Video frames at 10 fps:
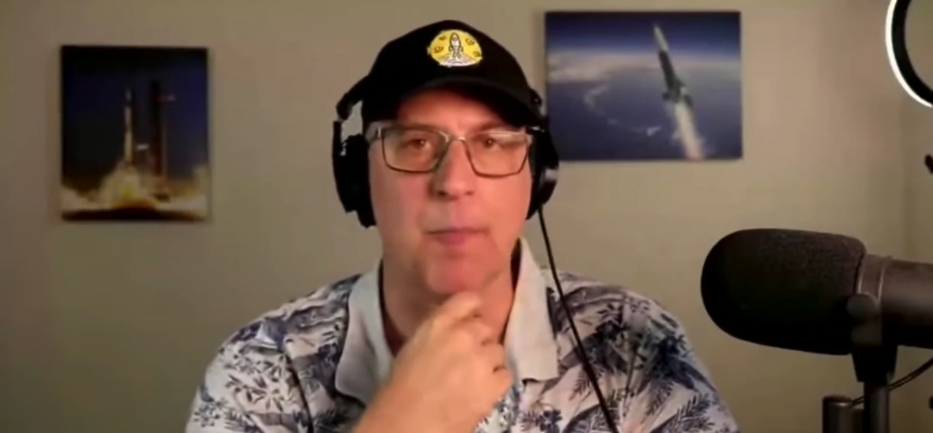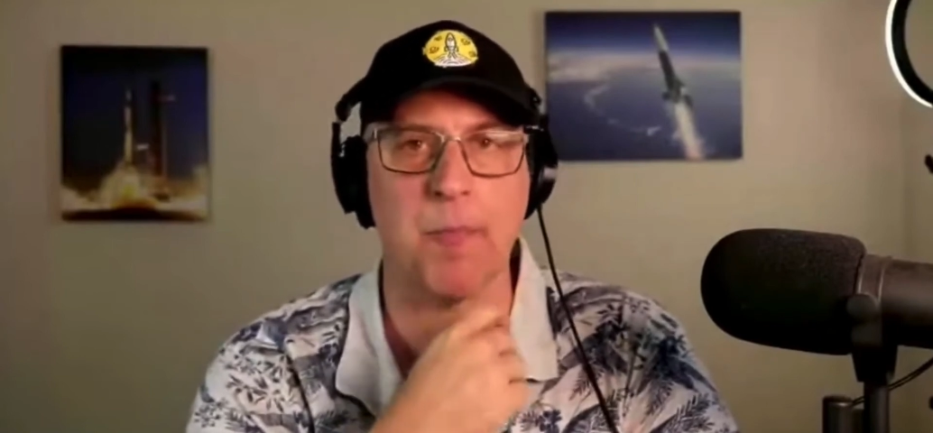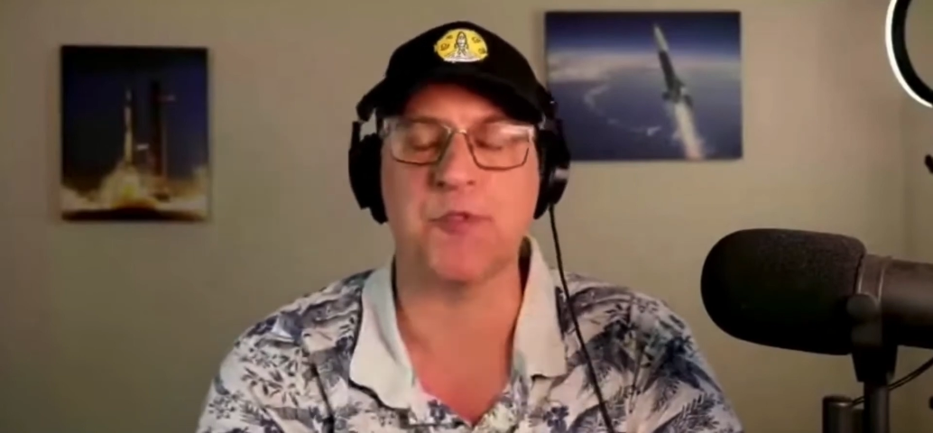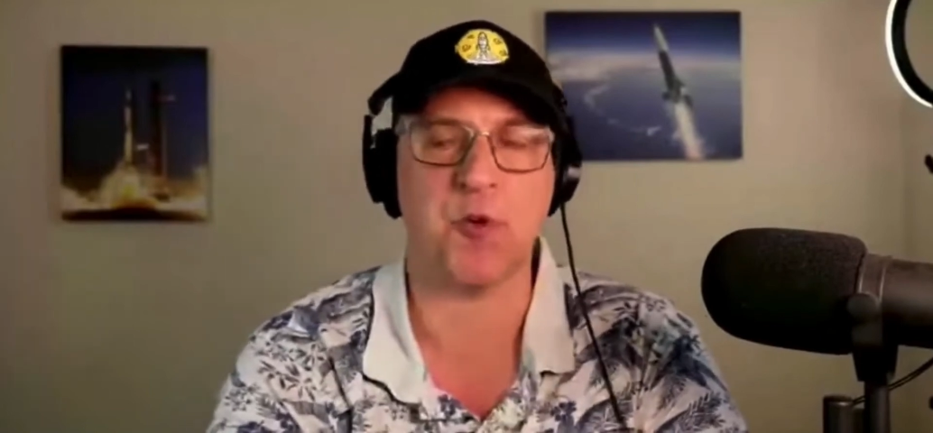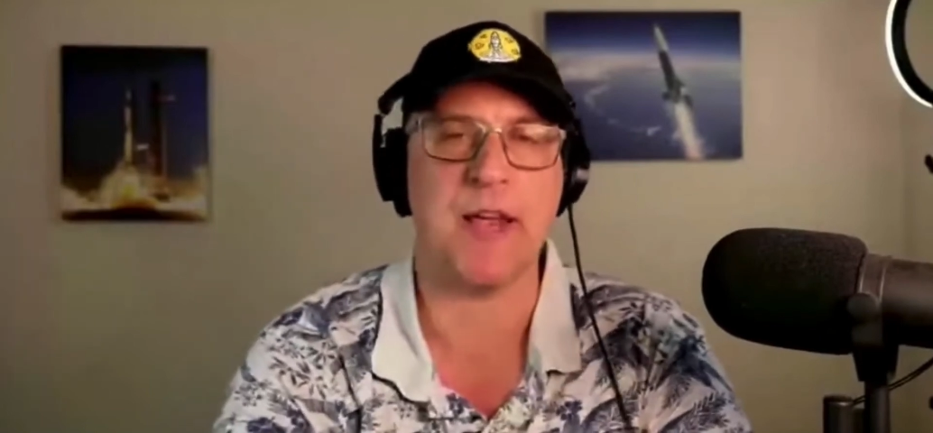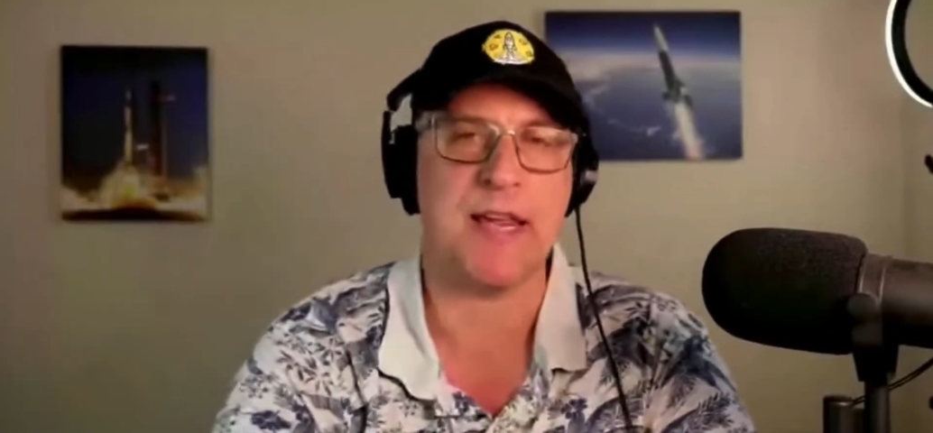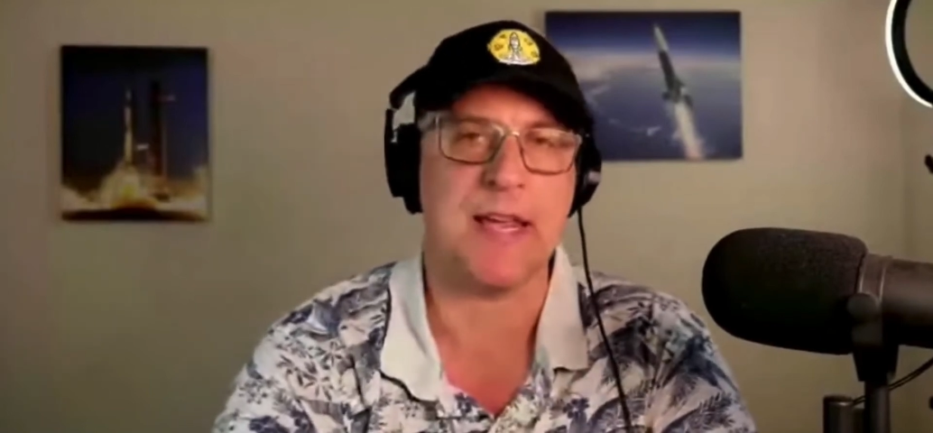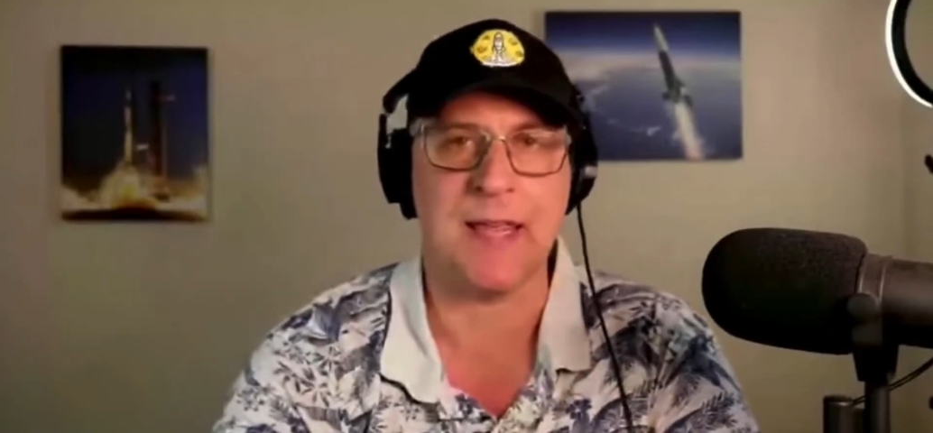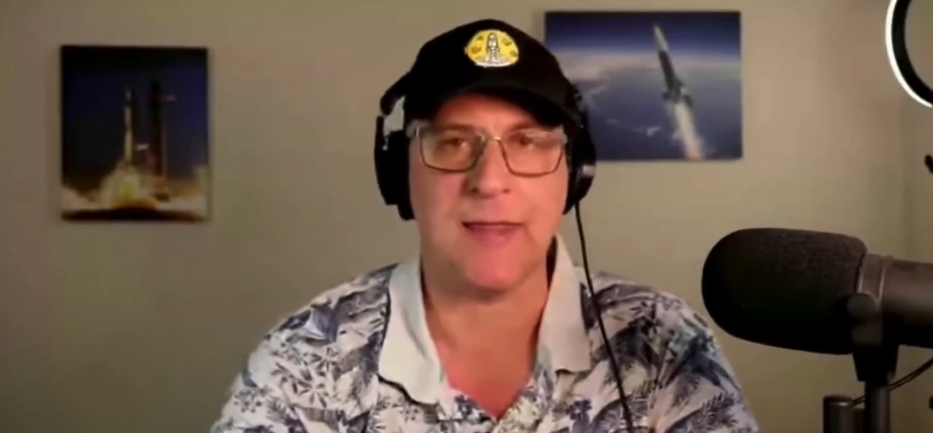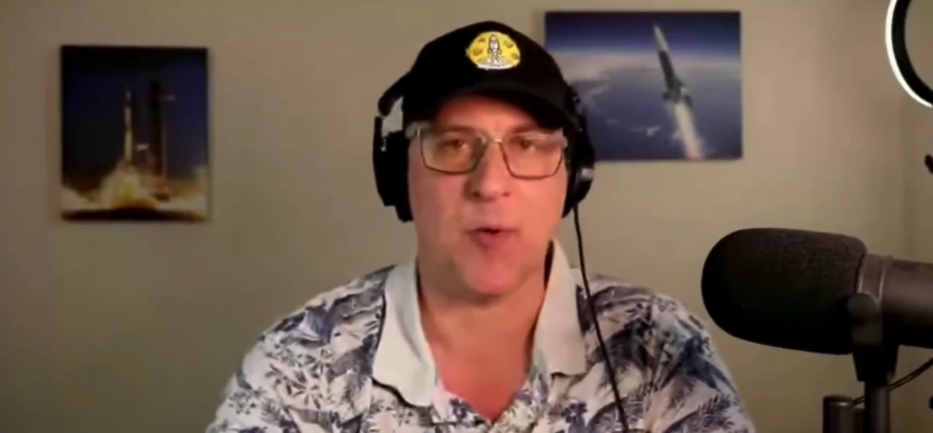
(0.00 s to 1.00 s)
trading
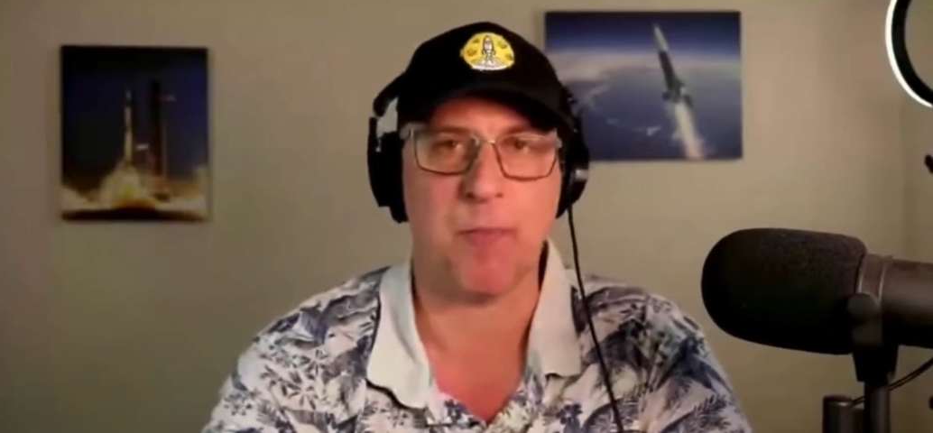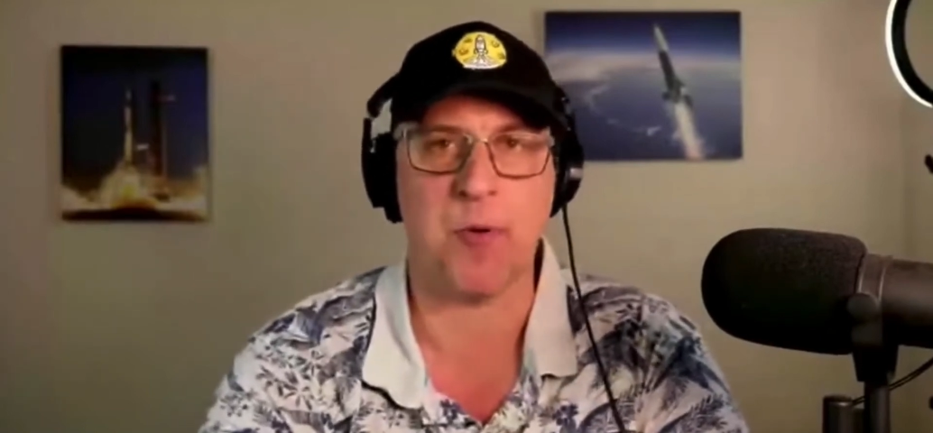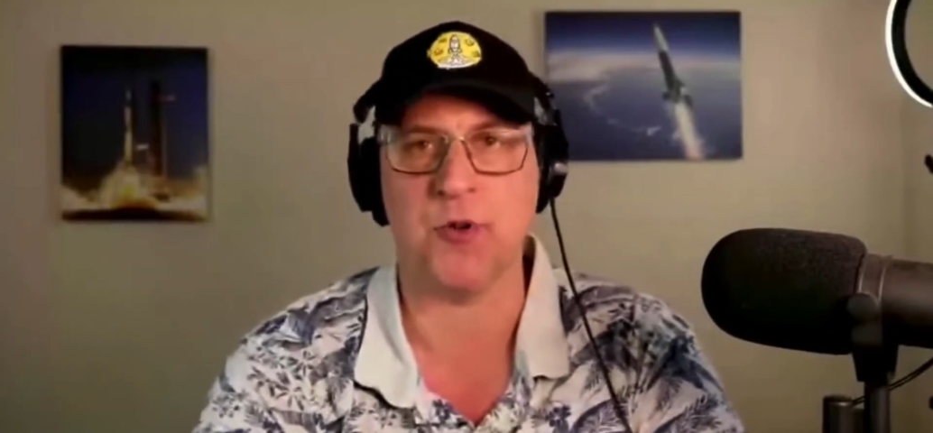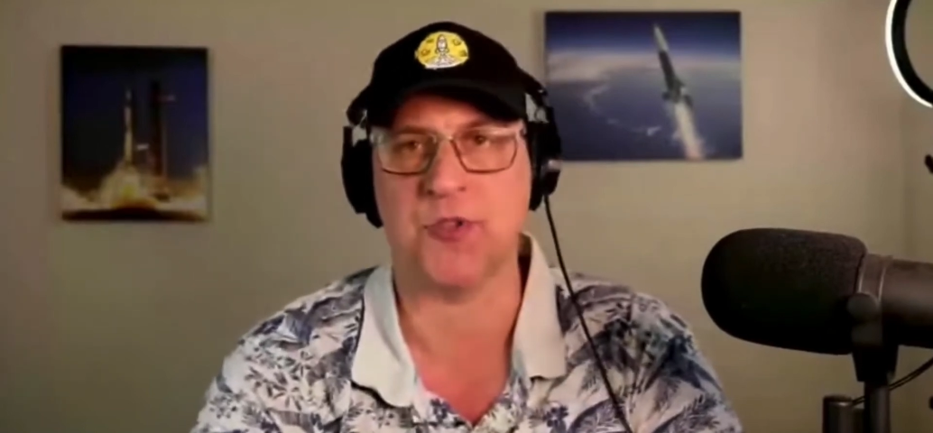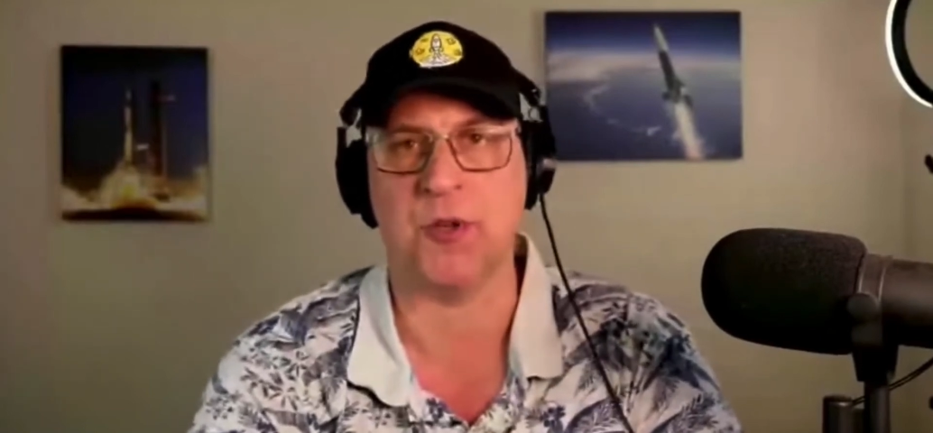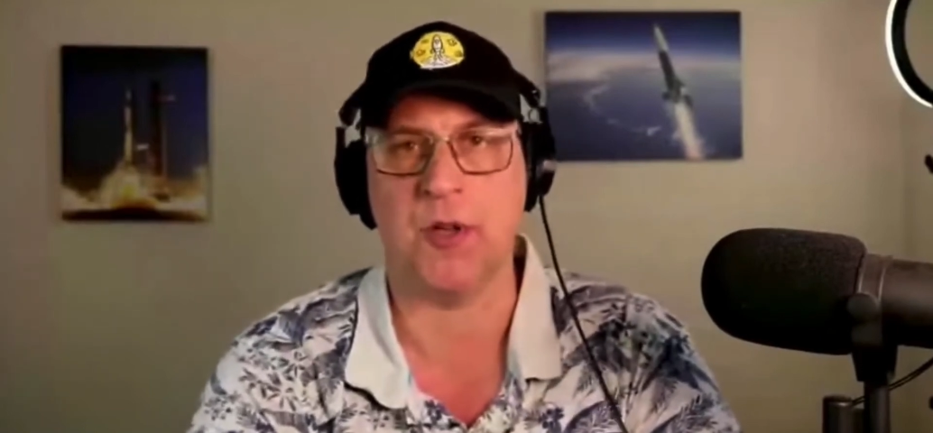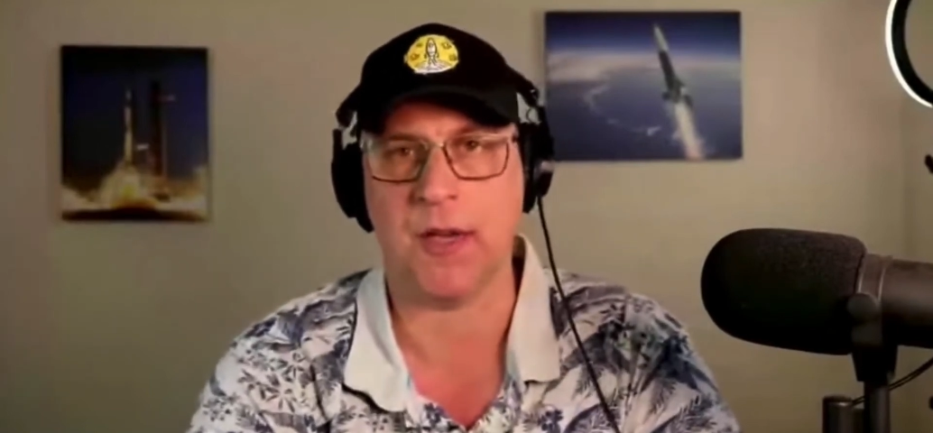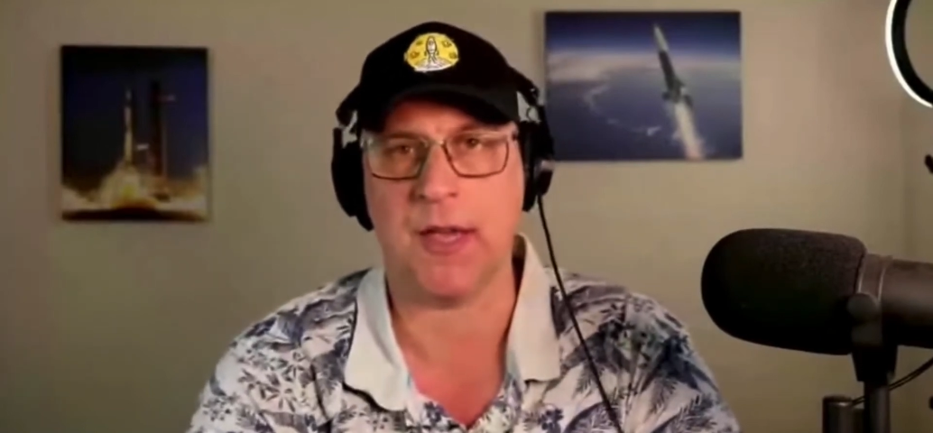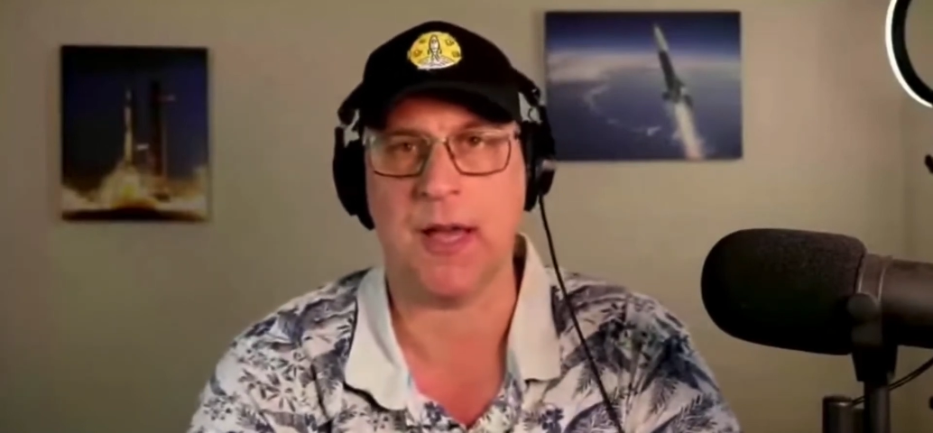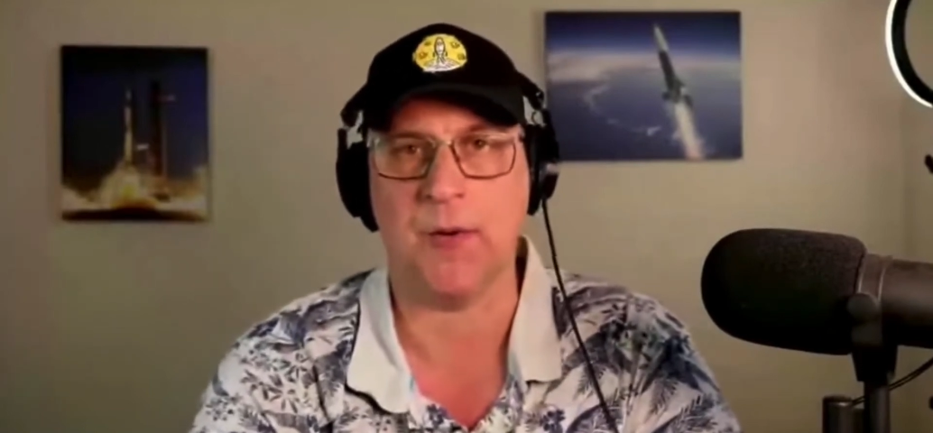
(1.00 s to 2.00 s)
in their personal
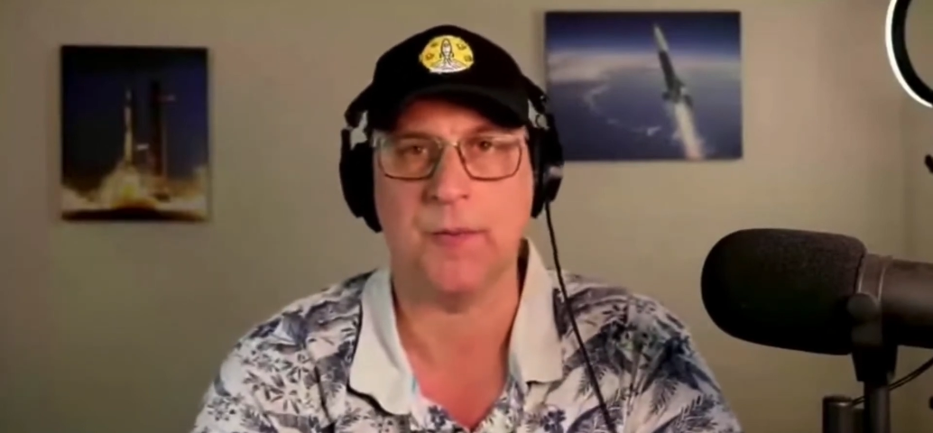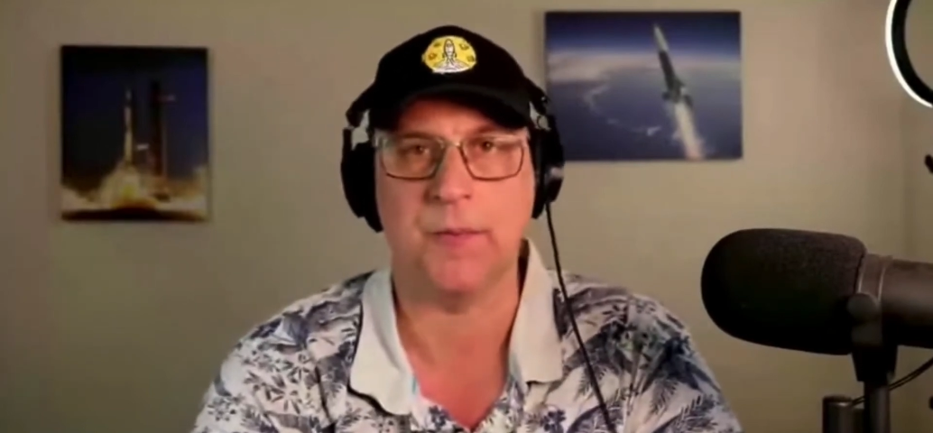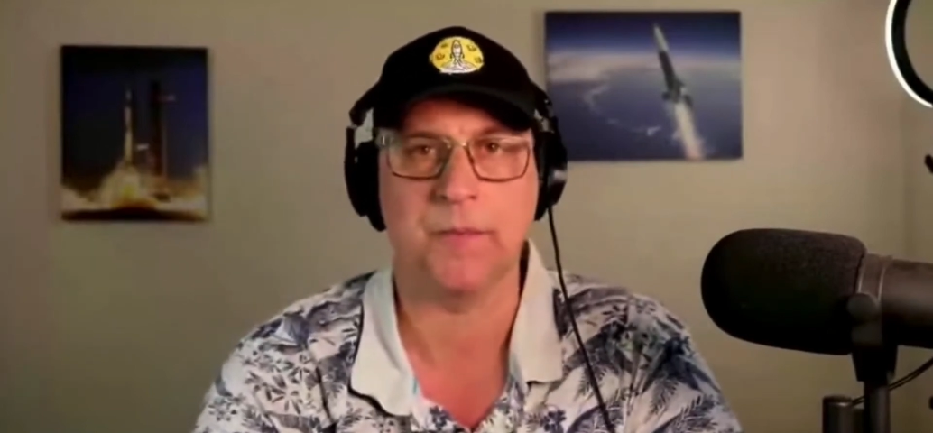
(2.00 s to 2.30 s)
account.